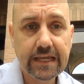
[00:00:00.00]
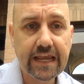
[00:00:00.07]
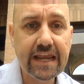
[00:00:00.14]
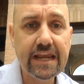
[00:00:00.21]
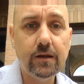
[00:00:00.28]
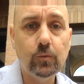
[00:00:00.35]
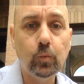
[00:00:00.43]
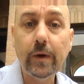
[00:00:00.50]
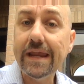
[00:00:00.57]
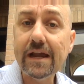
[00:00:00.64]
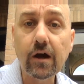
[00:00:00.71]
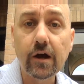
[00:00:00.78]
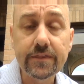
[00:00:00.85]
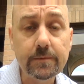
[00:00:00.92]
and
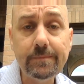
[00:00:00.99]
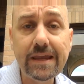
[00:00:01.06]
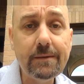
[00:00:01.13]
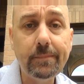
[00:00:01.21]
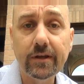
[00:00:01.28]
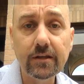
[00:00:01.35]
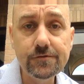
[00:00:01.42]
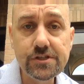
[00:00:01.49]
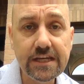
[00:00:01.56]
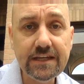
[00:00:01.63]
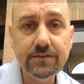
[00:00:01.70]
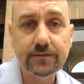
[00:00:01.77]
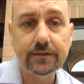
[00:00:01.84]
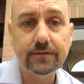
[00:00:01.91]
we are the people of
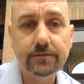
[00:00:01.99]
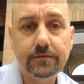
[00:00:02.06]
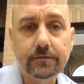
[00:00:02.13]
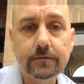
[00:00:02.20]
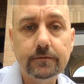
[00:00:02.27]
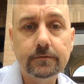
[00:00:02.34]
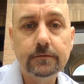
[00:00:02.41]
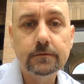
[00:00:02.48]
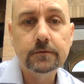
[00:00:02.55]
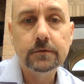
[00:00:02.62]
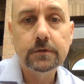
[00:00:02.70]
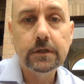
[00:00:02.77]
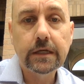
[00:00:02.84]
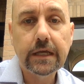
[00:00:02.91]
Jesus,
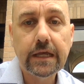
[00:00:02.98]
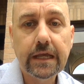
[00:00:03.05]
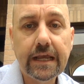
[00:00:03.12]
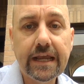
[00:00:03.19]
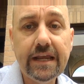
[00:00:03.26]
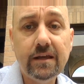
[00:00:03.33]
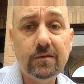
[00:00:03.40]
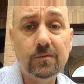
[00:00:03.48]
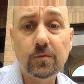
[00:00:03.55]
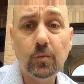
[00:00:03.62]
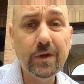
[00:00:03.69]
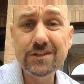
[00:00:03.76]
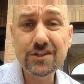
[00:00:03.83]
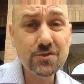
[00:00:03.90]
and
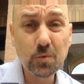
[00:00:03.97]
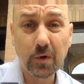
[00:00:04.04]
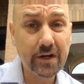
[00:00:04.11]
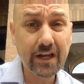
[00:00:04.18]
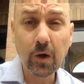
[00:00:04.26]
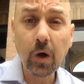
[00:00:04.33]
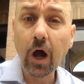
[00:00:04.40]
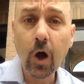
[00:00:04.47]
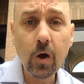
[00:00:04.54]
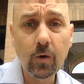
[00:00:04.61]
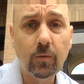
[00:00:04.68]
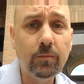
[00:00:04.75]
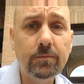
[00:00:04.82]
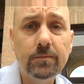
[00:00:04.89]
we just want to go
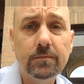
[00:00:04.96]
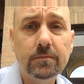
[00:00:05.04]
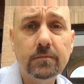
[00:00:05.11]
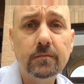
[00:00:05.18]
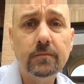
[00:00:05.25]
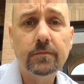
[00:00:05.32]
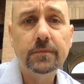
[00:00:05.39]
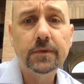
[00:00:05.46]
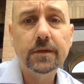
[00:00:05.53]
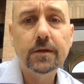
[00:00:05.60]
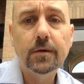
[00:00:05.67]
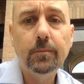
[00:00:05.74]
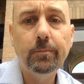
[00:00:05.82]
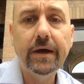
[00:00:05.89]
home.
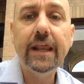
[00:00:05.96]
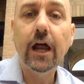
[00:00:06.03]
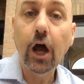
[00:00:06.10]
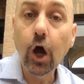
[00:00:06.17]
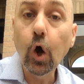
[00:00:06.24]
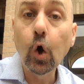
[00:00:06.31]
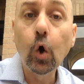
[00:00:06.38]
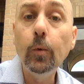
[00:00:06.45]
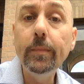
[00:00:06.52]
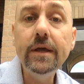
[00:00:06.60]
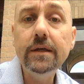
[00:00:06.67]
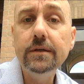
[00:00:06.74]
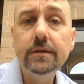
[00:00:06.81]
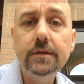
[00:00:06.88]
But
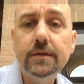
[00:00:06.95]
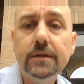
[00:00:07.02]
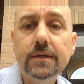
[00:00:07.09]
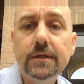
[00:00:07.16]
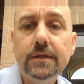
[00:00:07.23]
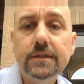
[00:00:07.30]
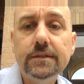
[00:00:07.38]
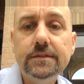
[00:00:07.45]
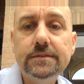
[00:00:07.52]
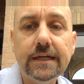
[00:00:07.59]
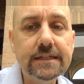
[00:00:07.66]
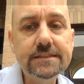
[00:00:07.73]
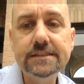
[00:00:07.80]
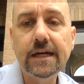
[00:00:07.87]
home
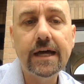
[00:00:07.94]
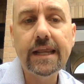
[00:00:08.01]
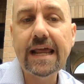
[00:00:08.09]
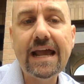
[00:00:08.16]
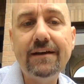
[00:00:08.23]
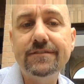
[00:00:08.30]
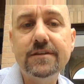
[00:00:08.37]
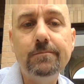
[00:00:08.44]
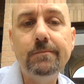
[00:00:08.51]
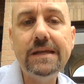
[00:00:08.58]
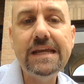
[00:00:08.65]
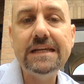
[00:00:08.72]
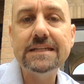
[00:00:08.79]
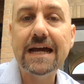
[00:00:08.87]
does not have to
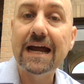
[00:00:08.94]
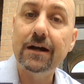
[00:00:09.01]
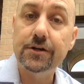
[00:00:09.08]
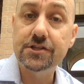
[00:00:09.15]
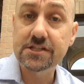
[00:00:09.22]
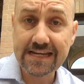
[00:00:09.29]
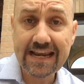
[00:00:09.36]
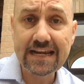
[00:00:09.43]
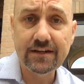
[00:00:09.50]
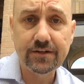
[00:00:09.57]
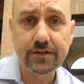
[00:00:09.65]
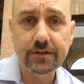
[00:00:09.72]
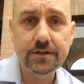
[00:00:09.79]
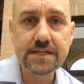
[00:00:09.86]
meet our
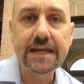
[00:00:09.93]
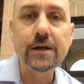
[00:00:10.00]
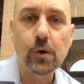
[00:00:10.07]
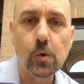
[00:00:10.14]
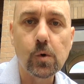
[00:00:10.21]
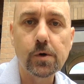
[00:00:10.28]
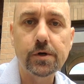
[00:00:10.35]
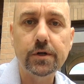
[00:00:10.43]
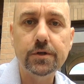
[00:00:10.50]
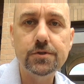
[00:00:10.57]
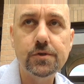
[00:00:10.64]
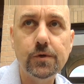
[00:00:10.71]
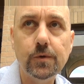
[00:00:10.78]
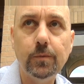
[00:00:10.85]
standards in order
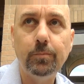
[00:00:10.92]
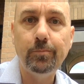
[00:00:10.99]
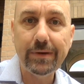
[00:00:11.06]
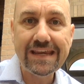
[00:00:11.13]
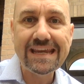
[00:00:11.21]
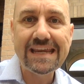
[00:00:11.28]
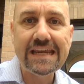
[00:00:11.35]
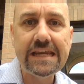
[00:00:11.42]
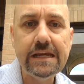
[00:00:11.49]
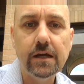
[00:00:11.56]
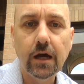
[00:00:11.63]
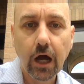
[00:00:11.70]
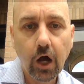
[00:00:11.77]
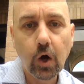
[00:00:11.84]
to be
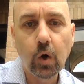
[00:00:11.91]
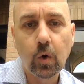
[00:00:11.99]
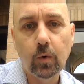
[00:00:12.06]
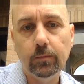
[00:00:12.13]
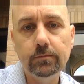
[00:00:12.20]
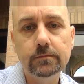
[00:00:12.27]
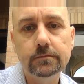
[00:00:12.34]
home.